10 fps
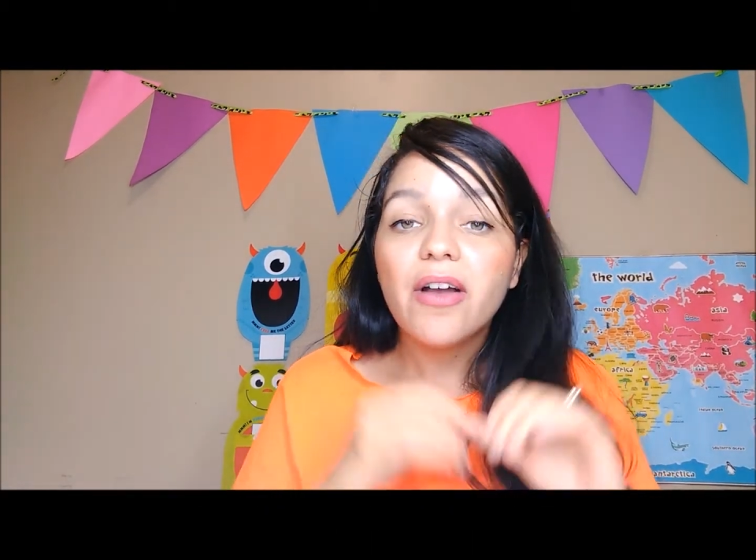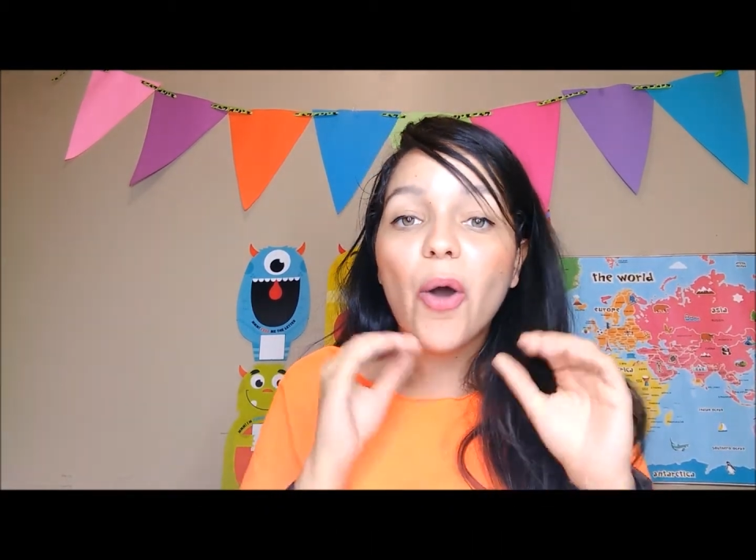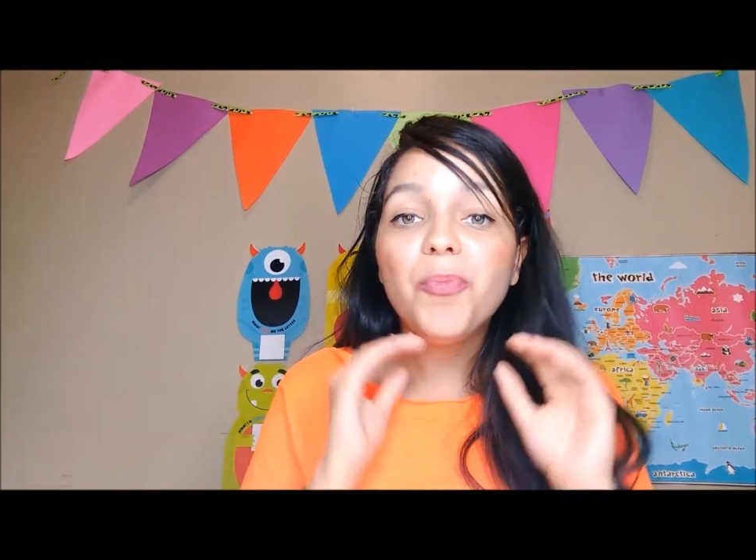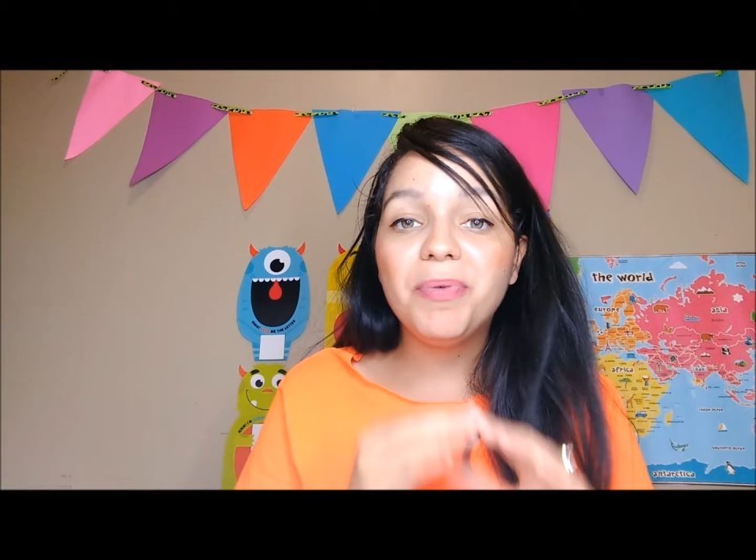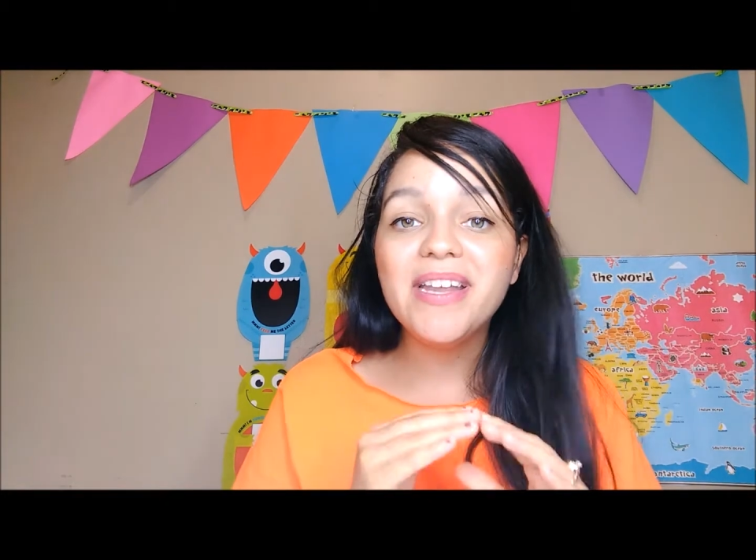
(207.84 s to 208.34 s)

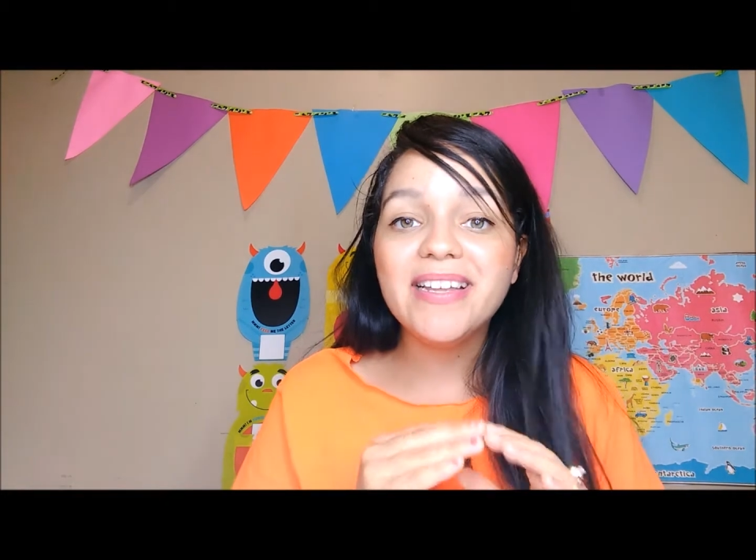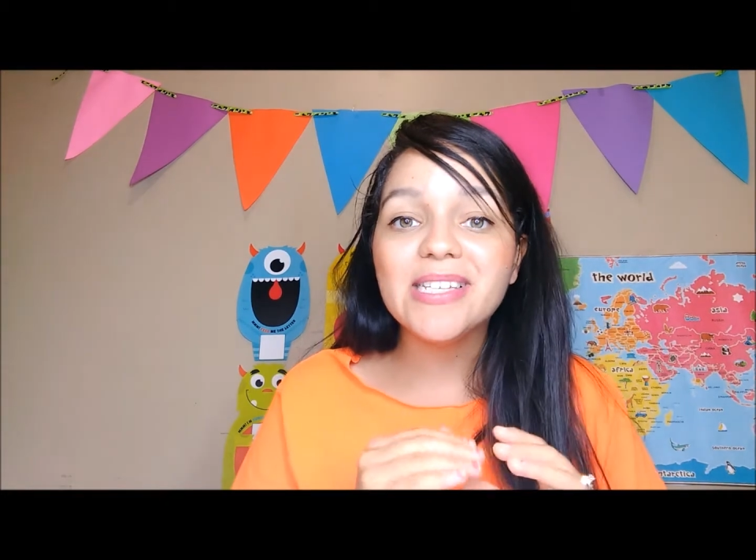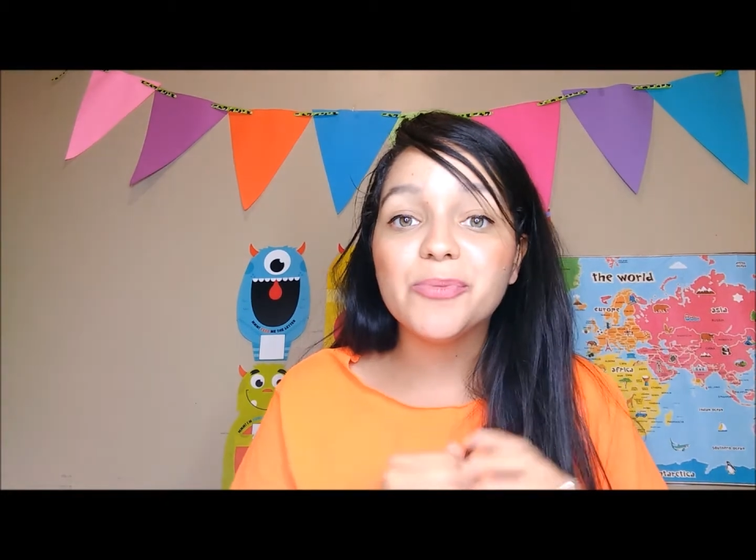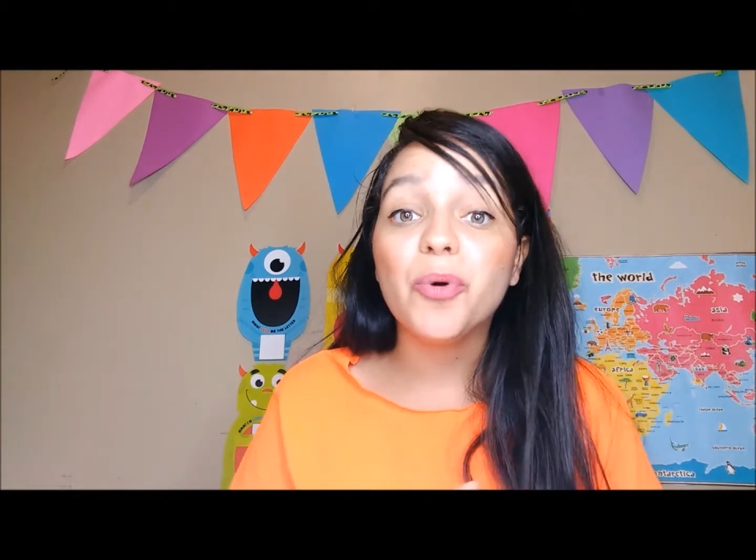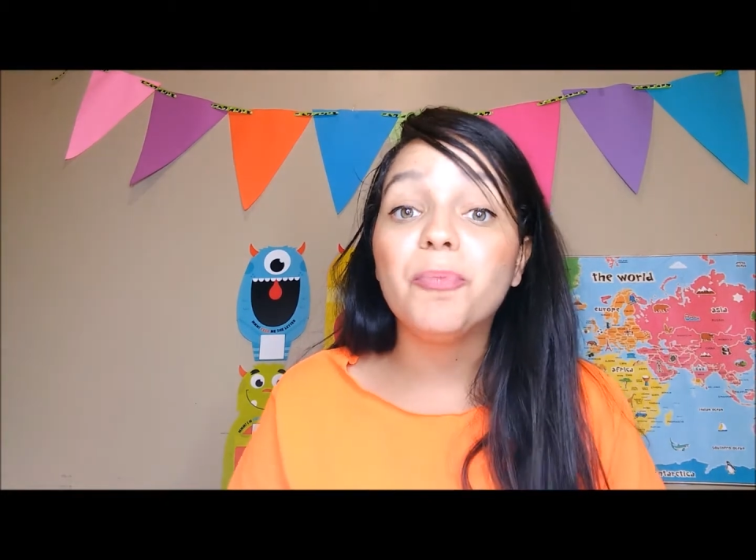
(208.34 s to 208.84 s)

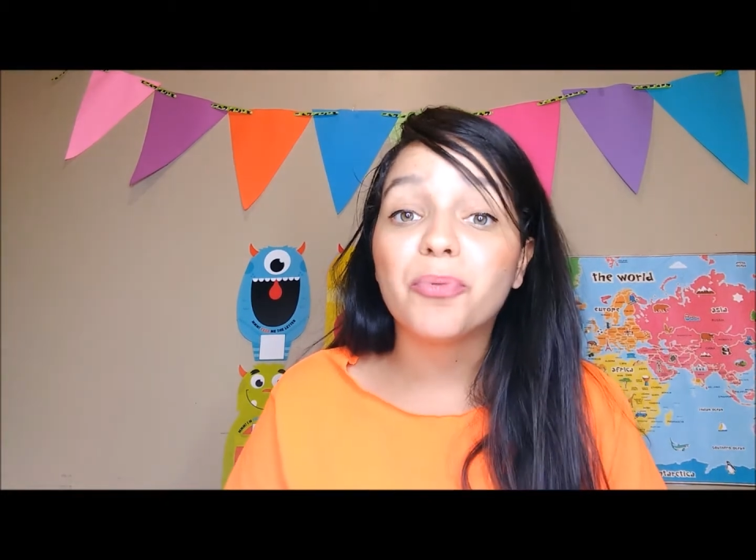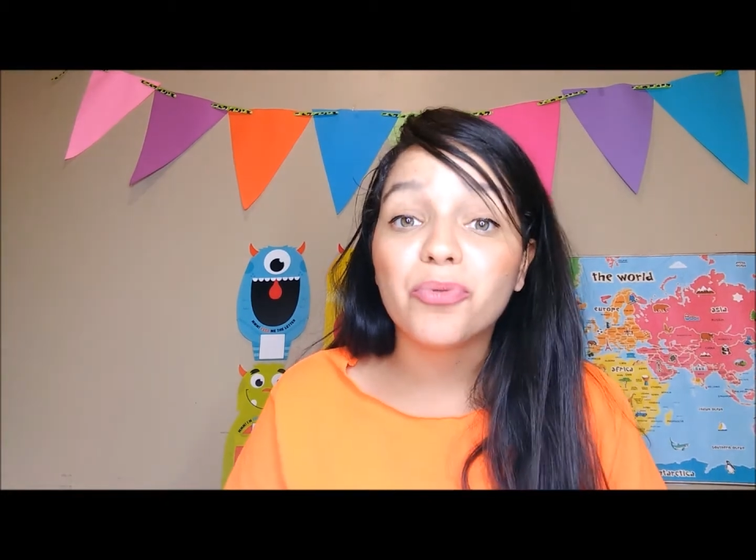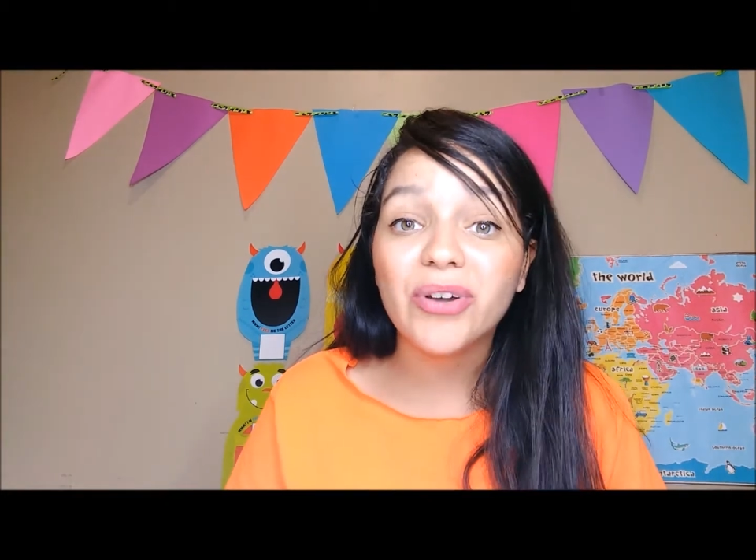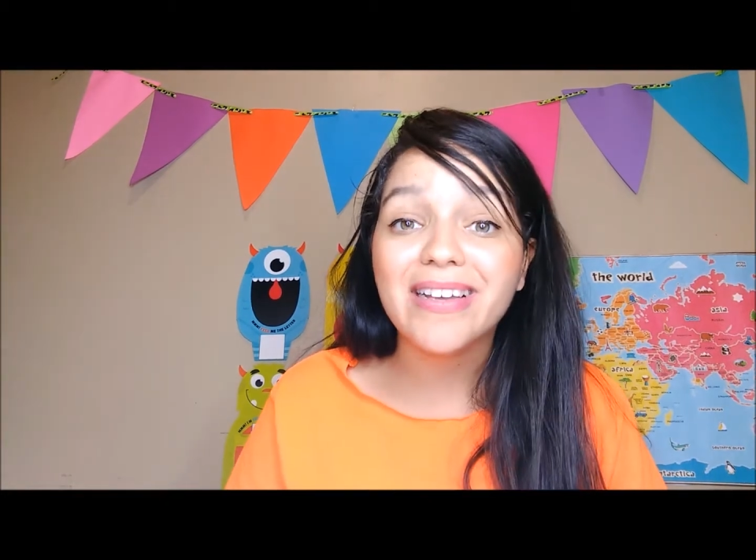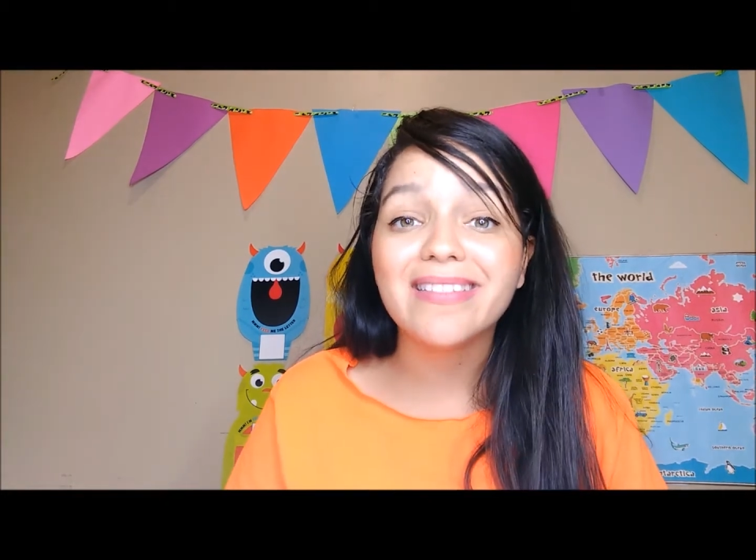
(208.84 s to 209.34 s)
Obedience will
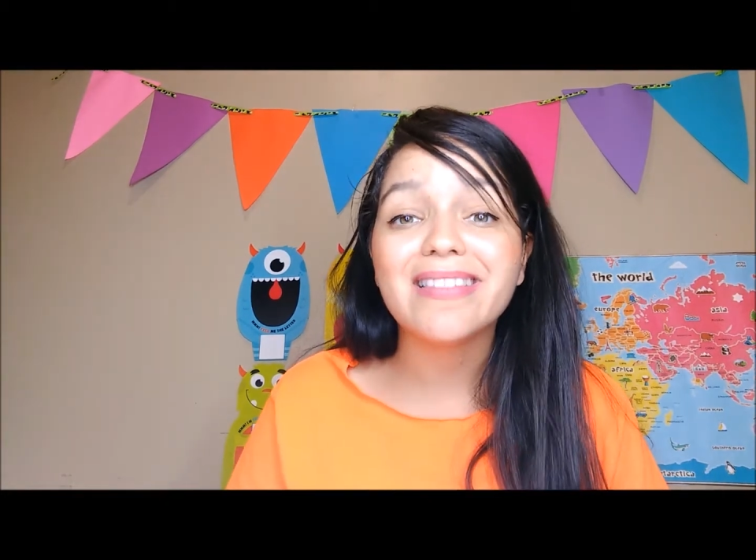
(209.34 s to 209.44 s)
bring